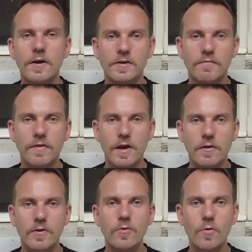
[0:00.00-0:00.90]
to figure
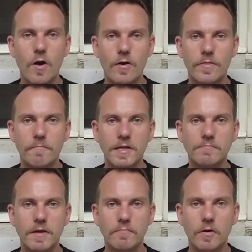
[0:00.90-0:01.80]
out who are the best
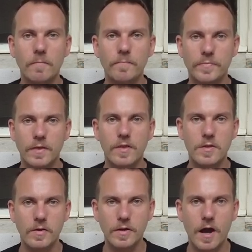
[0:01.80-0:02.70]
people that
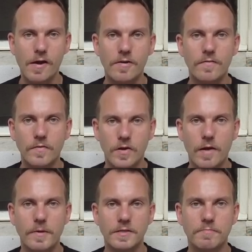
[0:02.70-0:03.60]
you can hire for
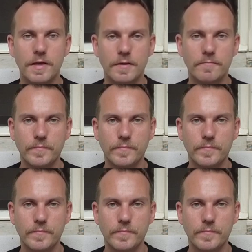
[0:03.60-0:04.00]
your MSP.